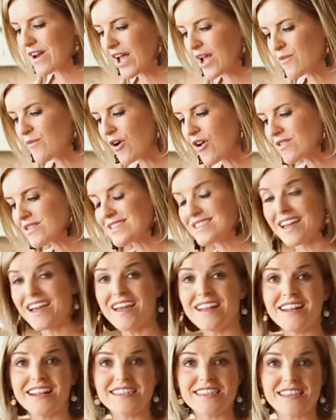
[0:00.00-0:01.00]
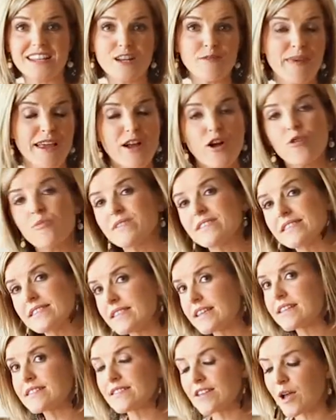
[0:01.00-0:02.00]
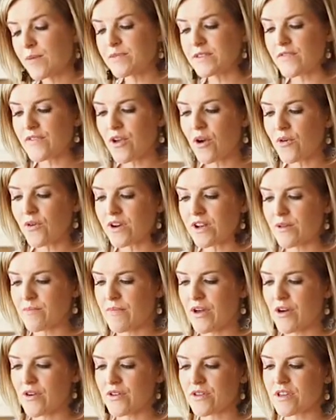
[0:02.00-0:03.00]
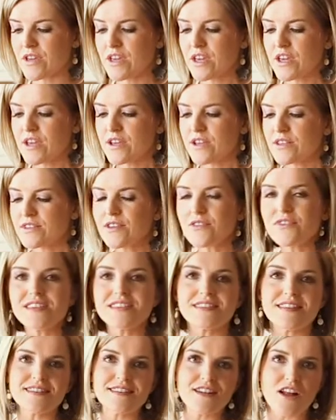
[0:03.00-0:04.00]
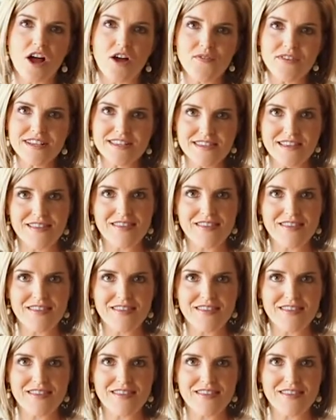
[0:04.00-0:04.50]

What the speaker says: I'm all done, it's gonna make almost 6 cups of coconut milk. So this doesn't obviously